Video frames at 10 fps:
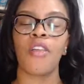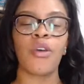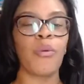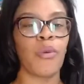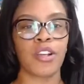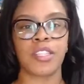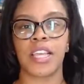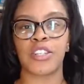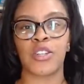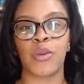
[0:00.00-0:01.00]
the work
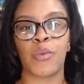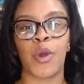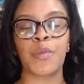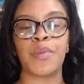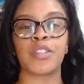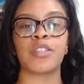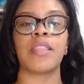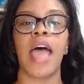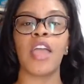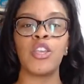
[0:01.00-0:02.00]
session workbook so
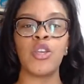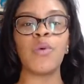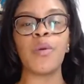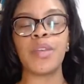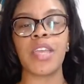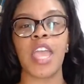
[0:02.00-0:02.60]
that you will be